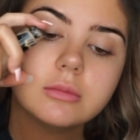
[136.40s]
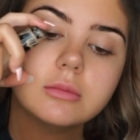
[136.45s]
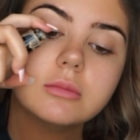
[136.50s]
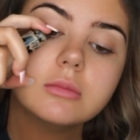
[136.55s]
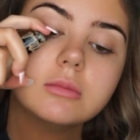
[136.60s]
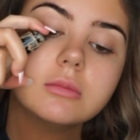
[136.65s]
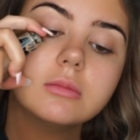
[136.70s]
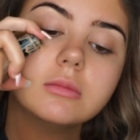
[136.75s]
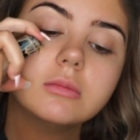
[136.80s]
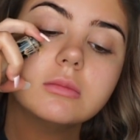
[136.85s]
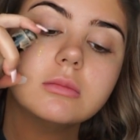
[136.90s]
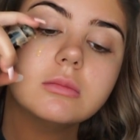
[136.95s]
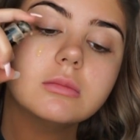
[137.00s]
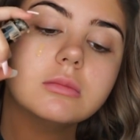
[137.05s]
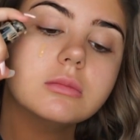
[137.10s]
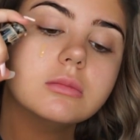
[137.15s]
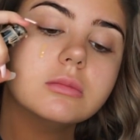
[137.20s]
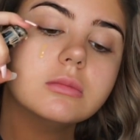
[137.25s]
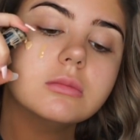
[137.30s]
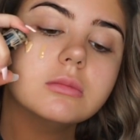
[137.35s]

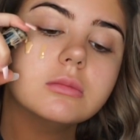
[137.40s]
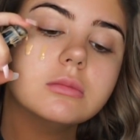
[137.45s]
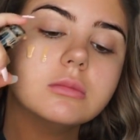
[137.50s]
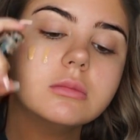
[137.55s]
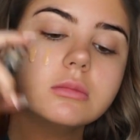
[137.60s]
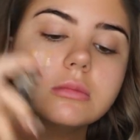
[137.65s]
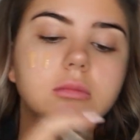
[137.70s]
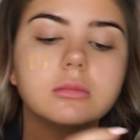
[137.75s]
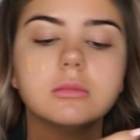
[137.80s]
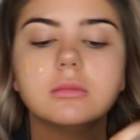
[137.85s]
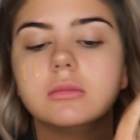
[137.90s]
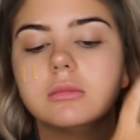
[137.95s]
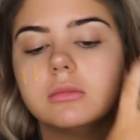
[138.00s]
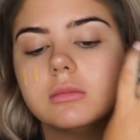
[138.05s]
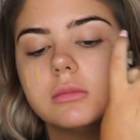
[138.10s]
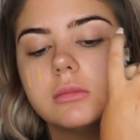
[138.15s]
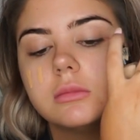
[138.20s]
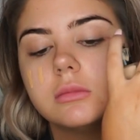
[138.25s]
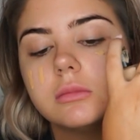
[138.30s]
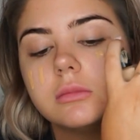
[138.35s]

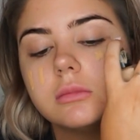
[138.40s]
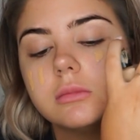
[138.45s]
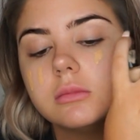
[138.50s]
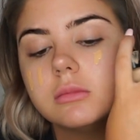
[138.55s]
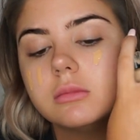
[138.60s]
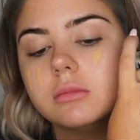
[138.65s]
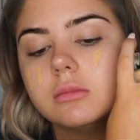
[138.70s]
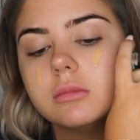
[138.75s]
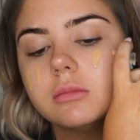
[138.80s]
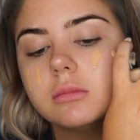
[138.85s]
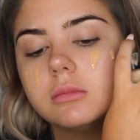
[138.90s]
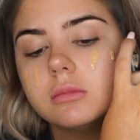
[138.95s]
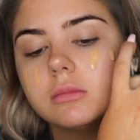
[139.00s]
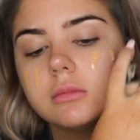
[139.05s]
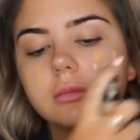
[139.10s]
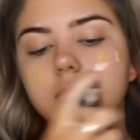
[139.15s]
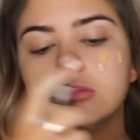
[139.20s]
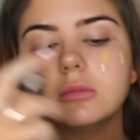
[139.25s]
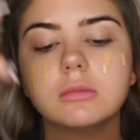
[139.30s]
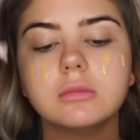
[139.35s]

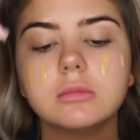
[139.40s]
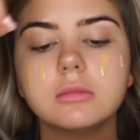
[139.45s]
(silence)